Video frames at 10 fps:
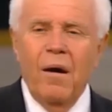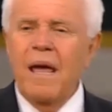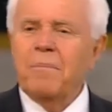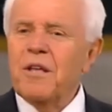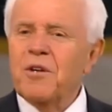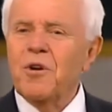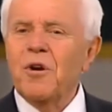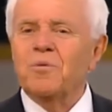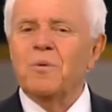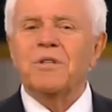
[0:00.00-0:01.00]
Yeah, but the
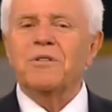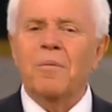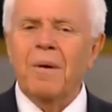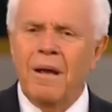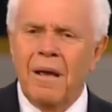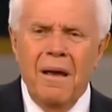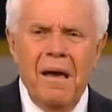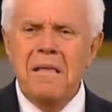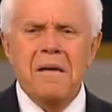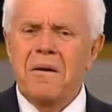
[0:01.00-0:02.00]
insurance wants to talk. But
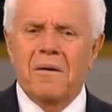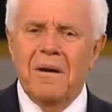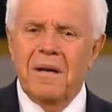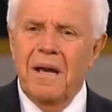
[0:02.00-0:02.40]
no.